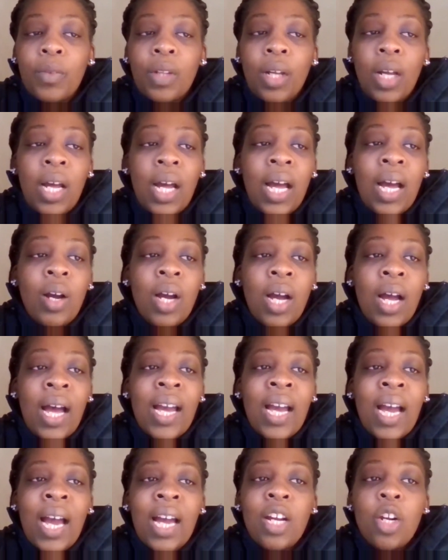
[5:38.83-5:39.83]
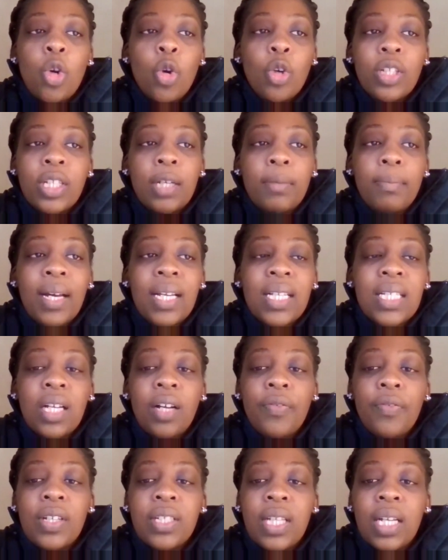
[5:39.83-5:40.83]
I looked at myself
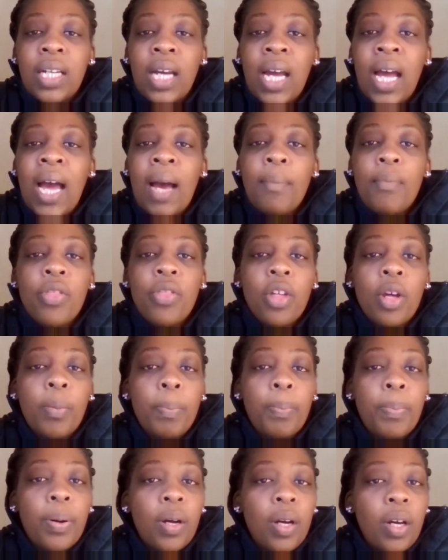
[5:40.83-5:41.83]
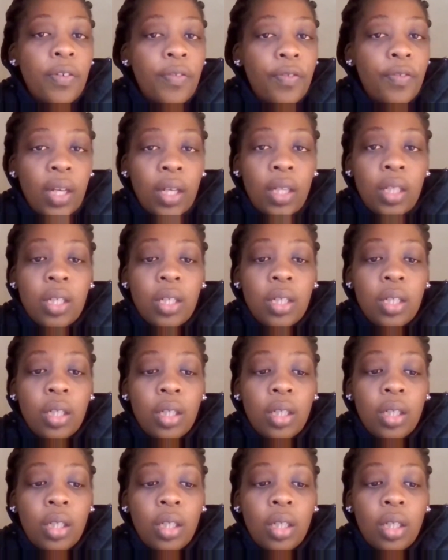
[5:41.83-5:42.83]
as that I'm the perfect
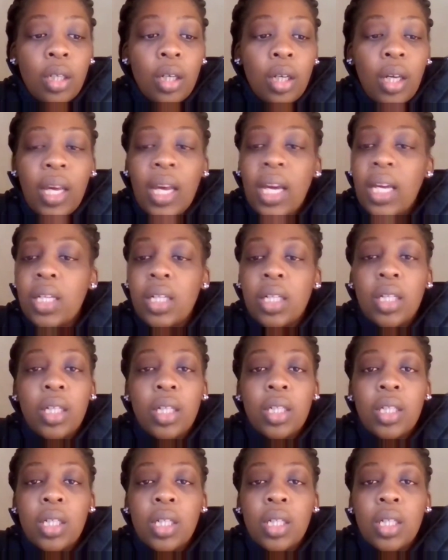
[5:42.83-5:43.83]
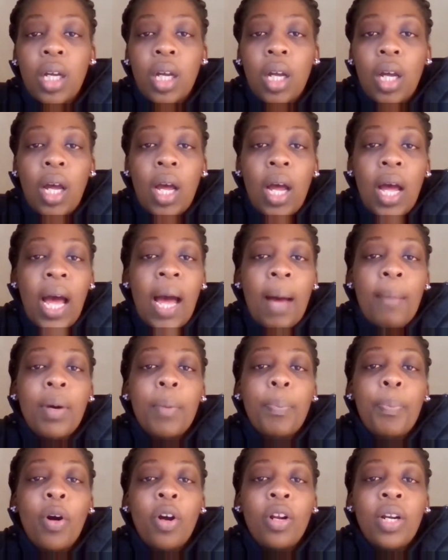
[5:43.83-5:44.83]
candidate. I'm a
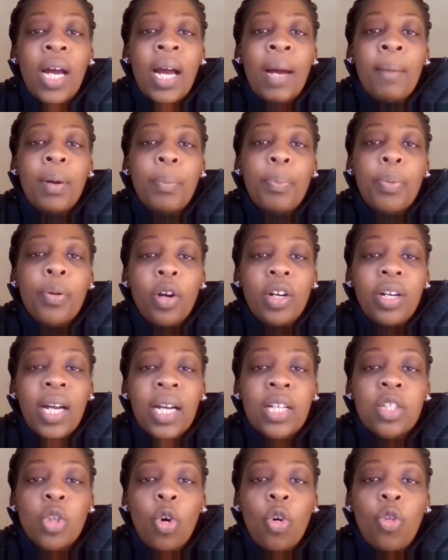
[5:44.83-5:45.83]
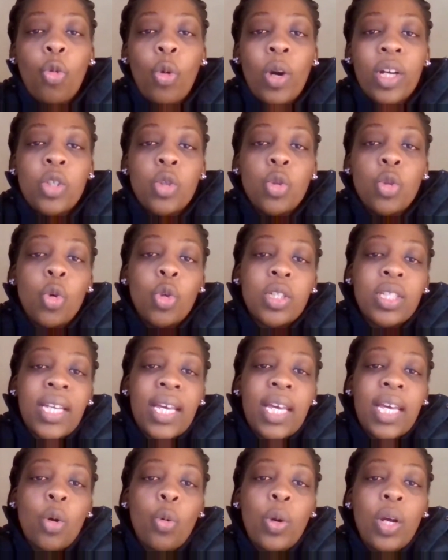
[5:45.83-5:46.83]
product of what you
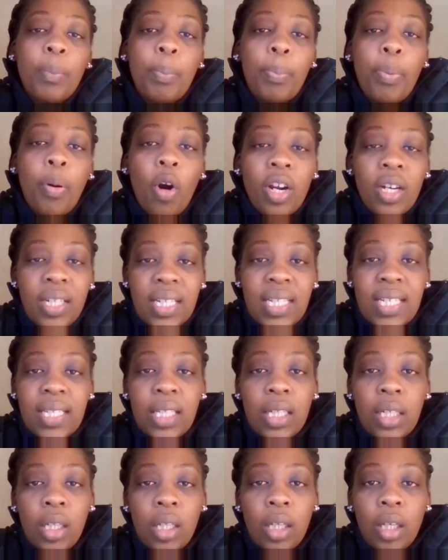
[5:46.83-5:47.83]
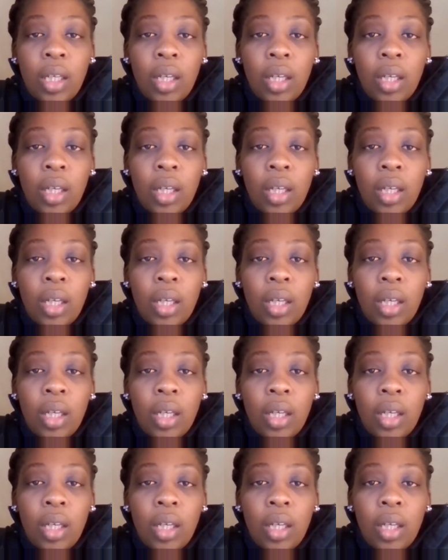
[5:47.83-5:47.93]
take when policy